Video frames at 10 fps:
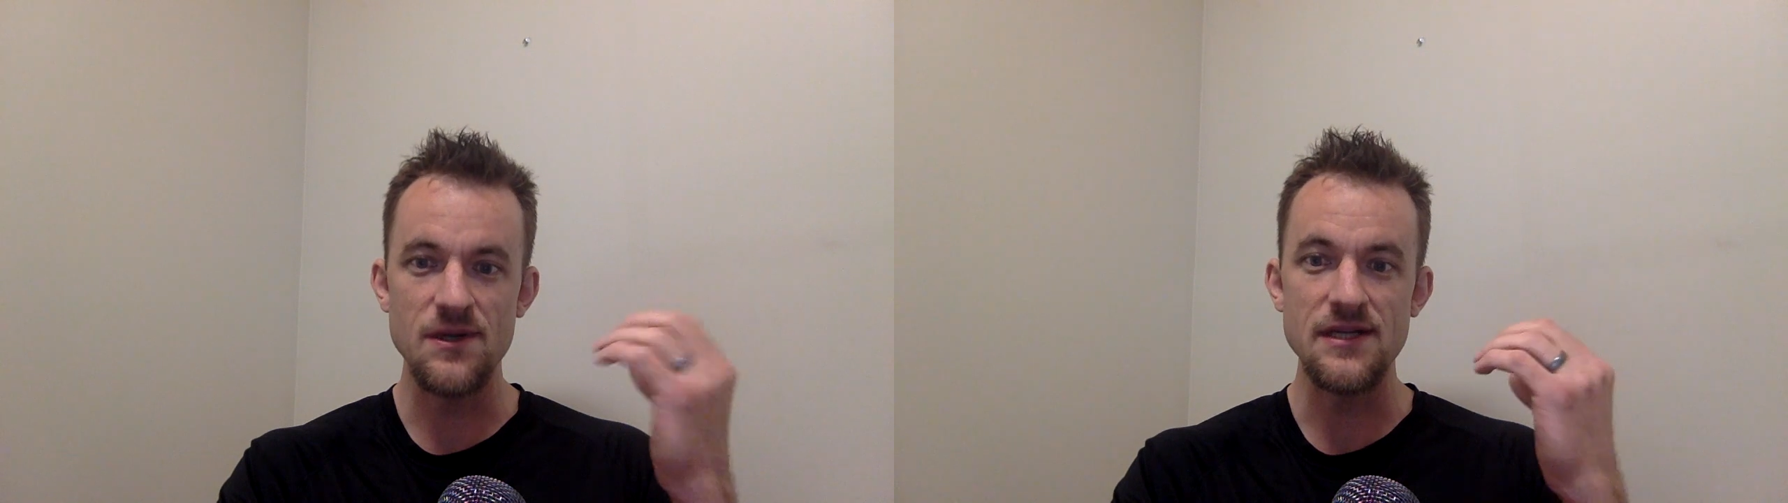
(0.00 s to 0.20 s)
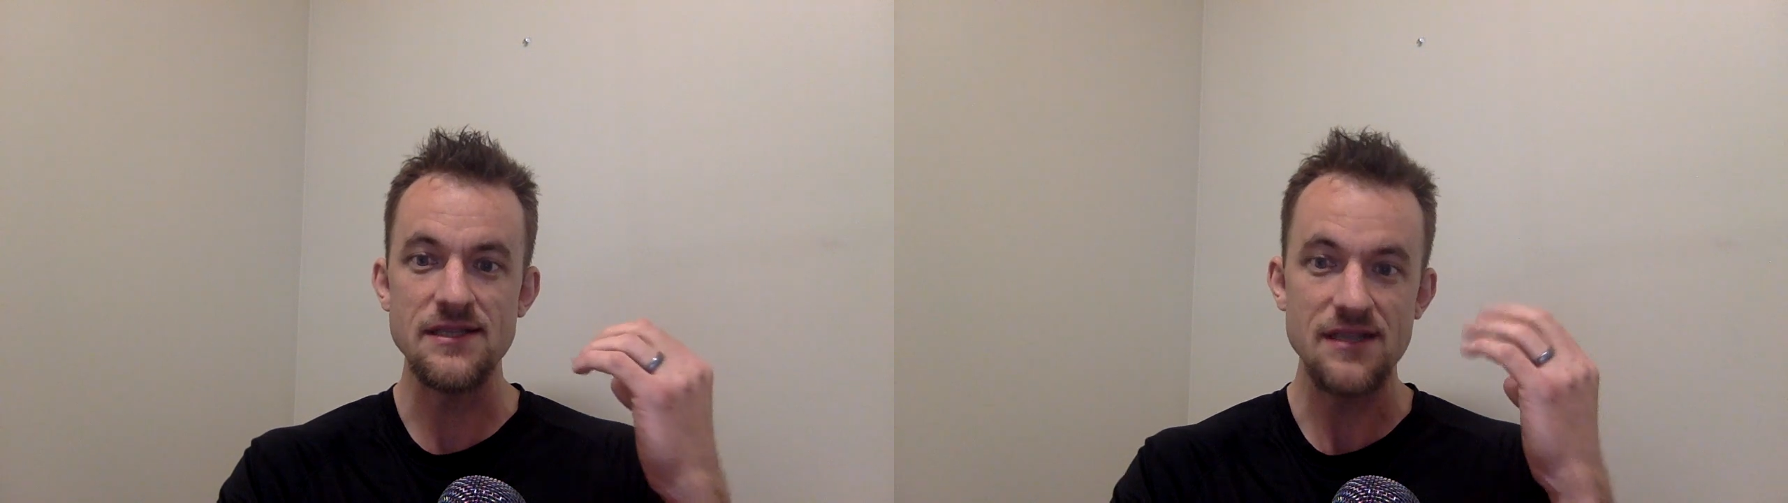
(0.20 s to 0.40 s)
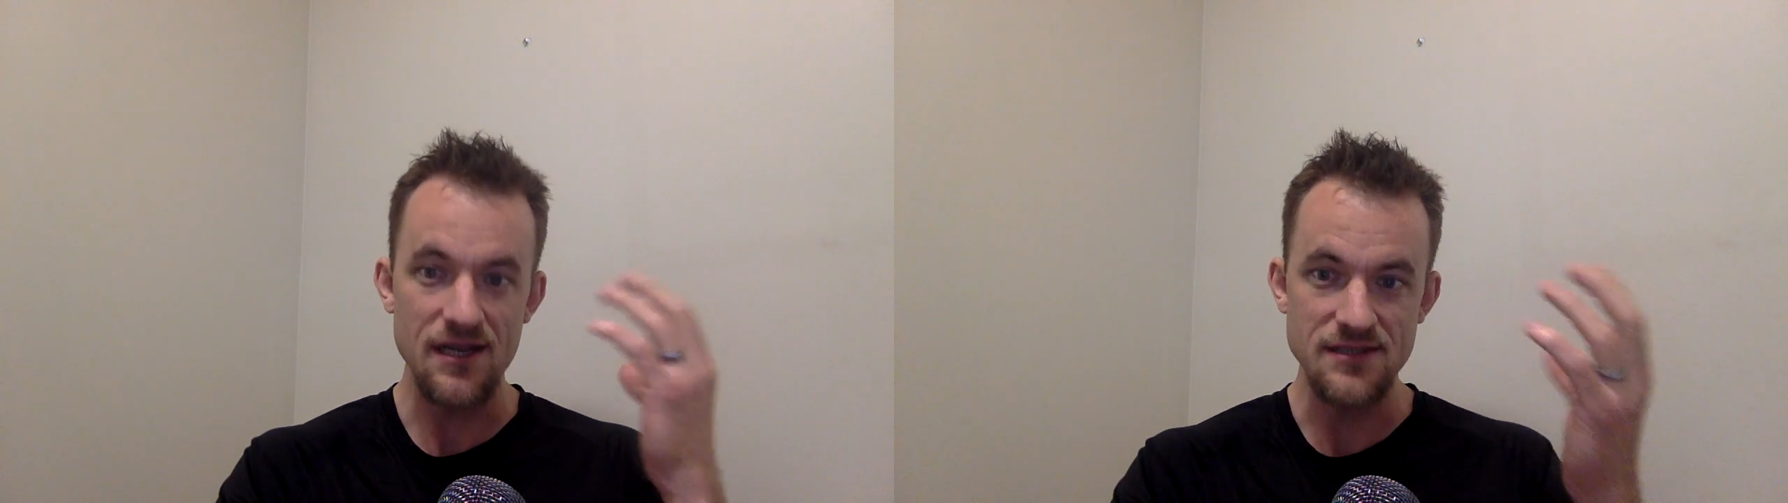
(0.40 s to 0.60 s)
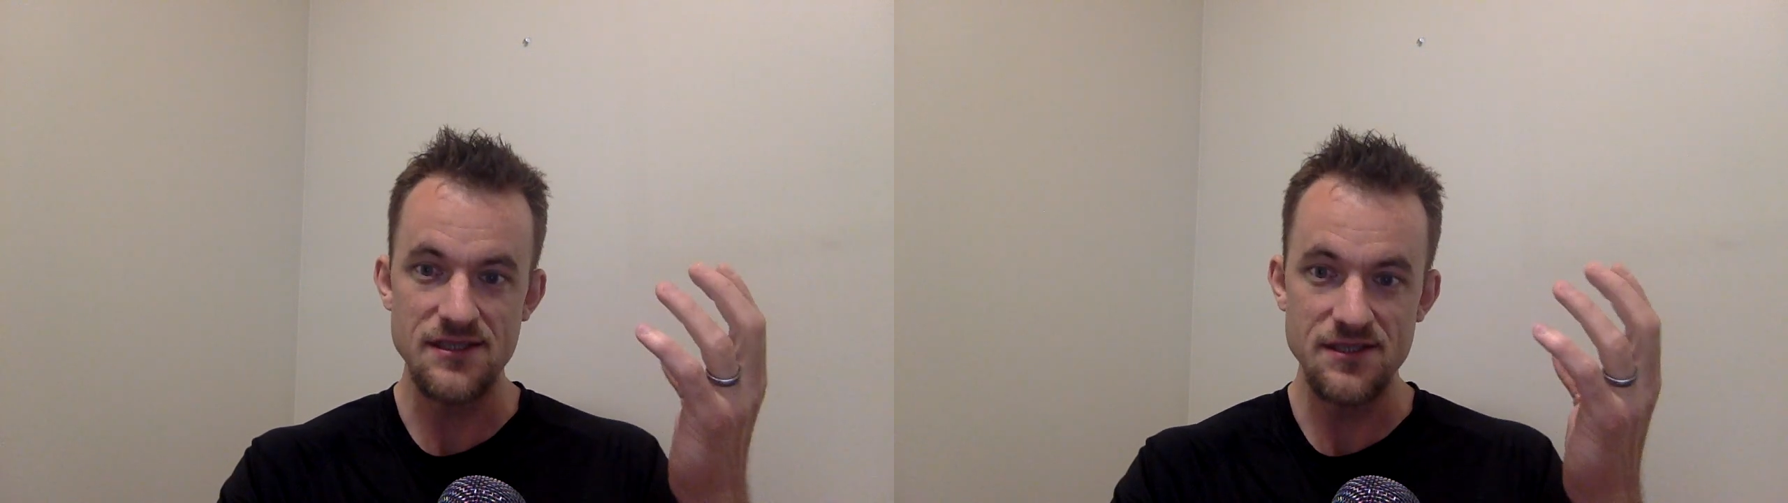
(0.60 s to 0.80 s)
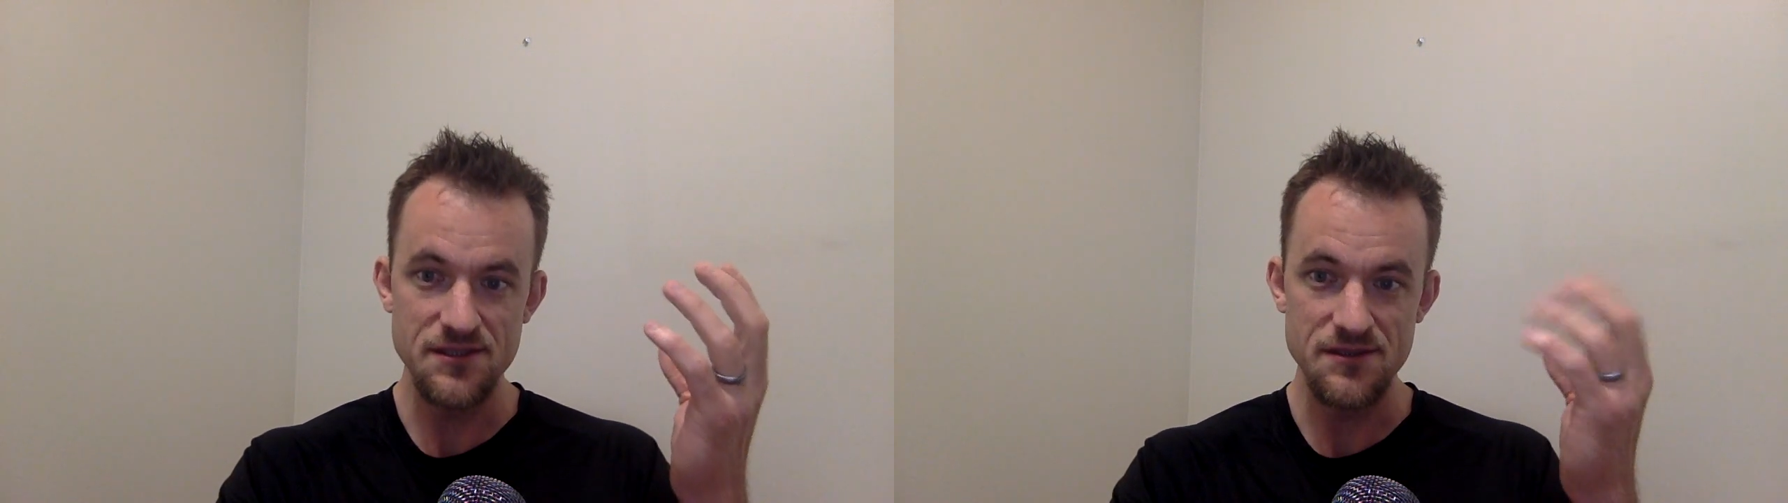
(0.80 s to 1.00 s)
what not
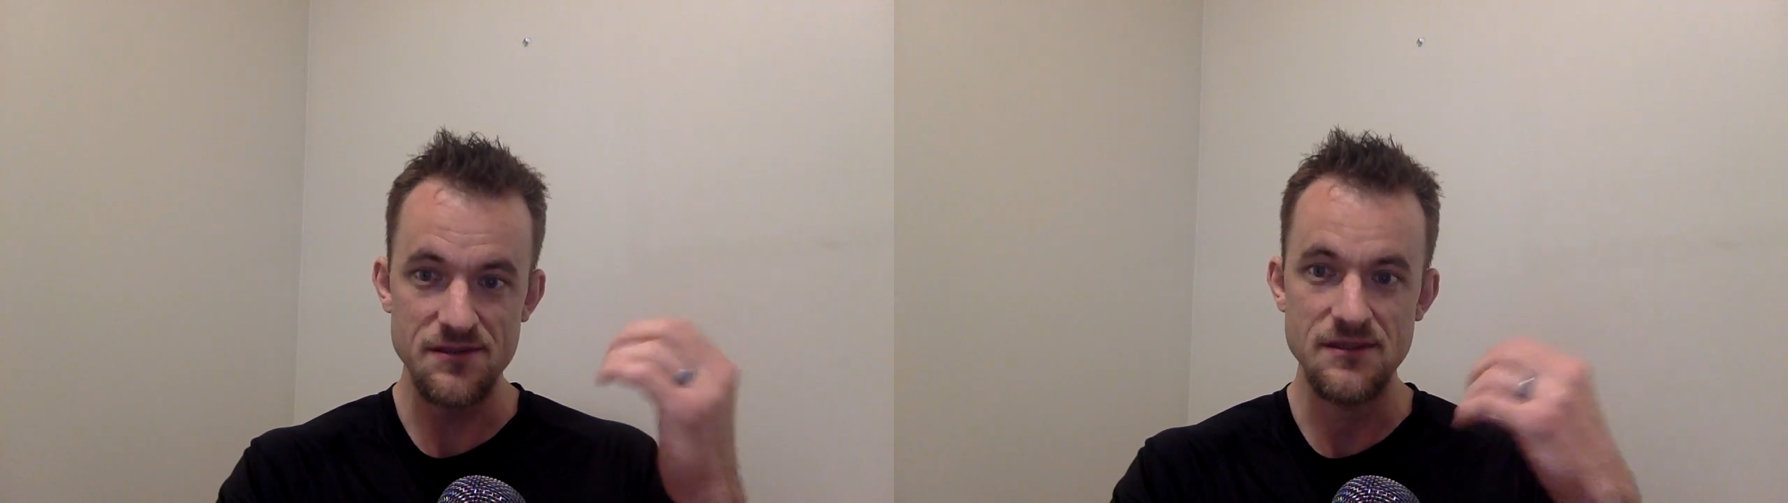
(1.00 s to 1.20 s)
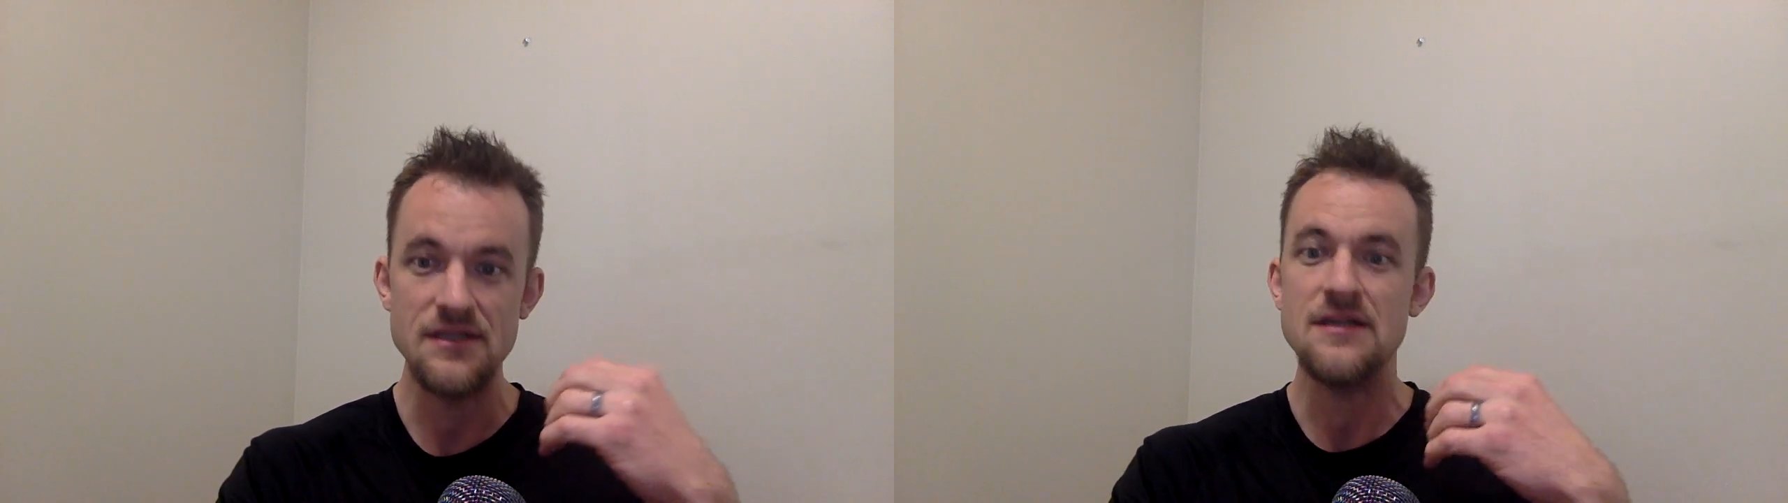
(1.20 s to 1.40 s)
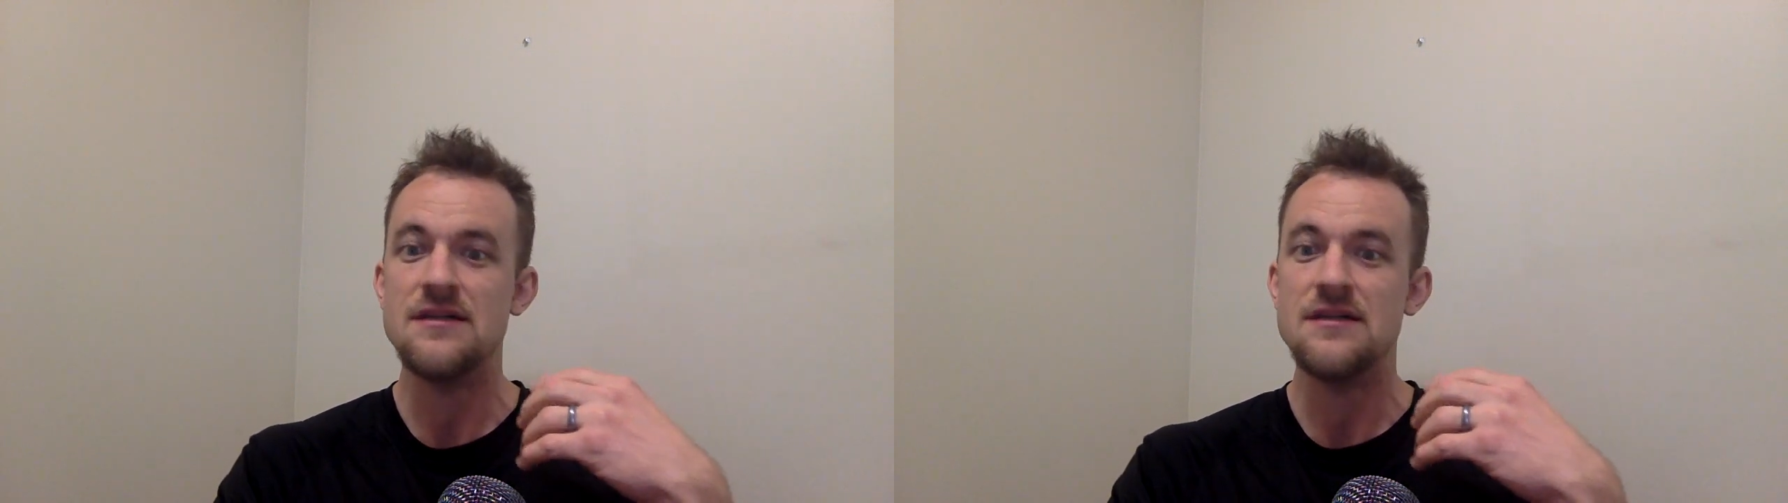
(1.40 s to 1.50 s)
to do,